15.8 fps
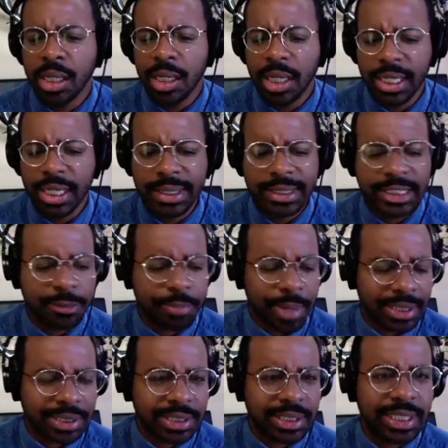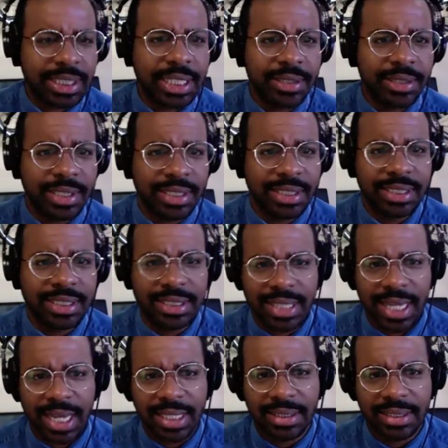especially here in the
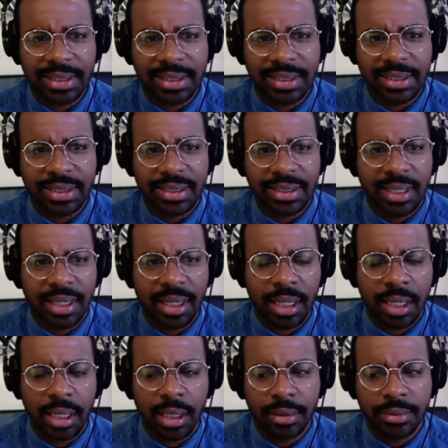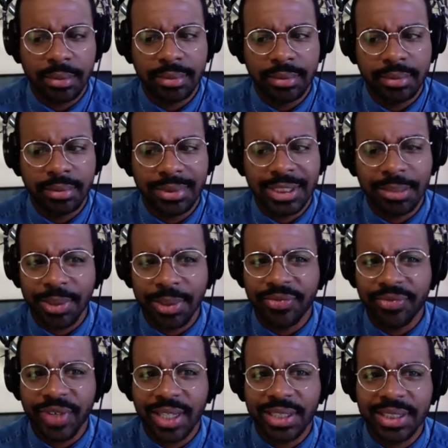states, um, it can be
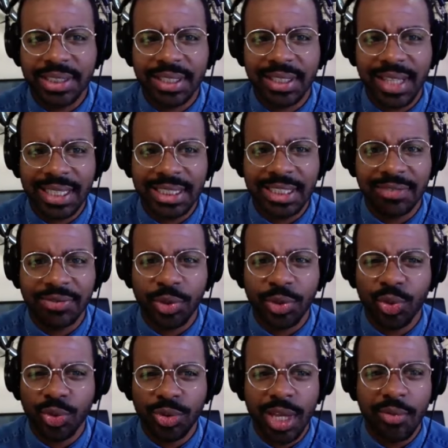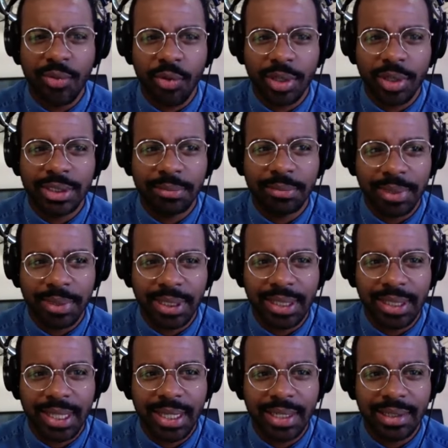very selective of who they want to be
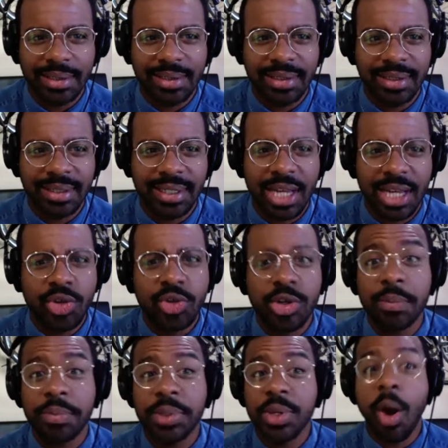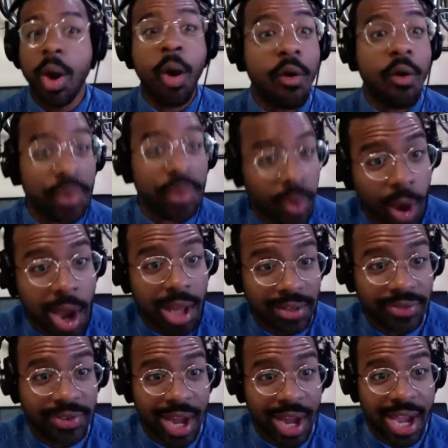there and you can be
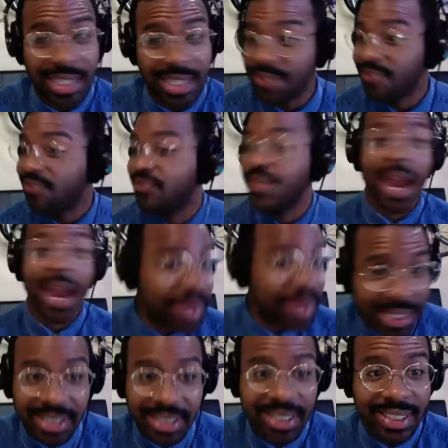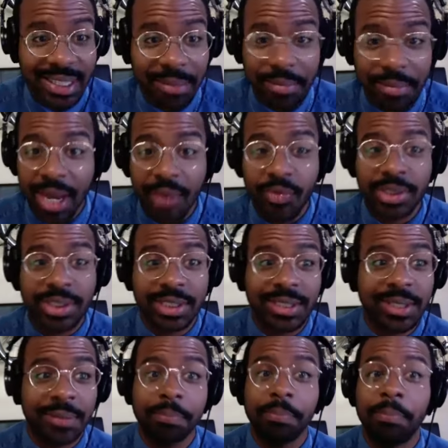overqualified and very good. I mean, I went to
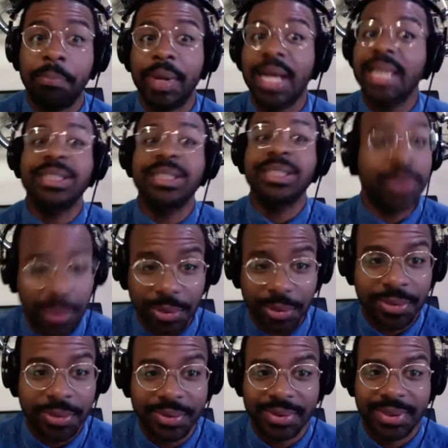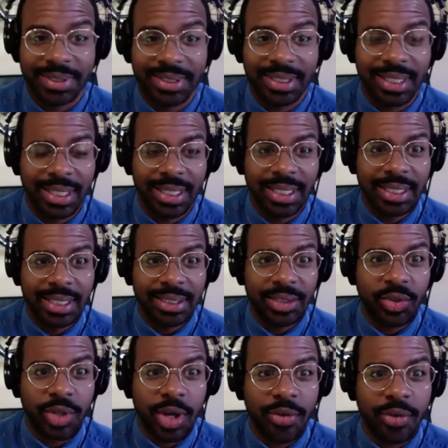the best schools,
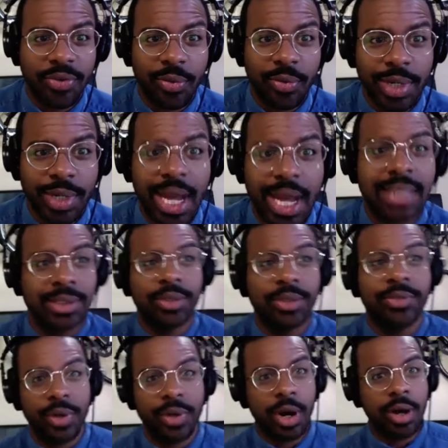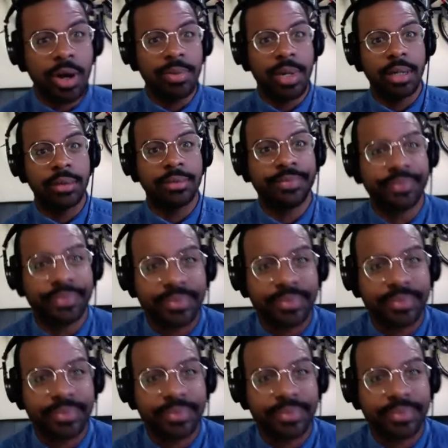you know, for what I do for oboe.